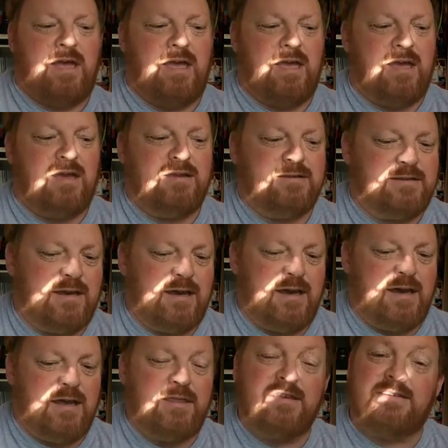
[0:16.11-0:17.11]
And
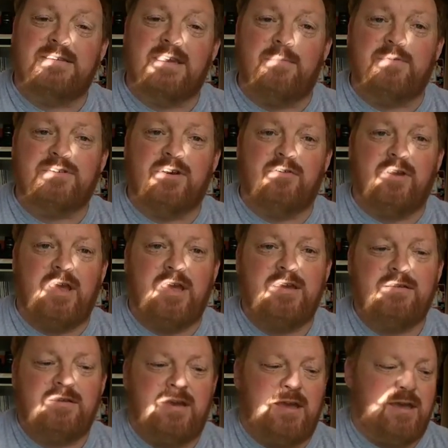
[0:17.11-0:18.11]
this is episode 8,